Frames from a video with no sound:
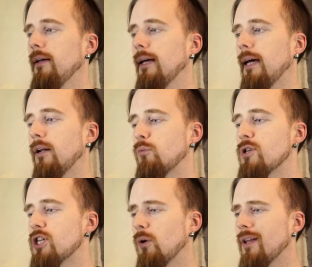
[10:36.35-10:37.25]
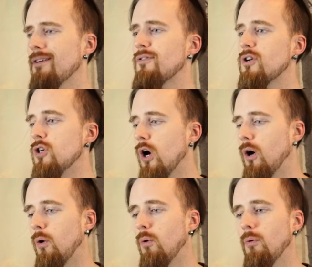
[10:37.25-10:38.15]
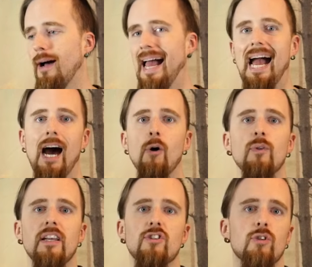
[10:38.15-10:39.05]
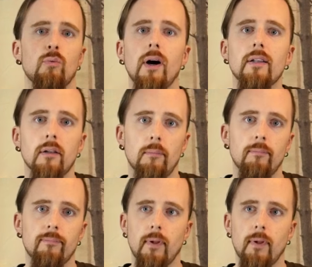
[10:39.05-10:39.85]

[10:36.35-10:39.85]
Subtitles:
And we don't even know how they swung them.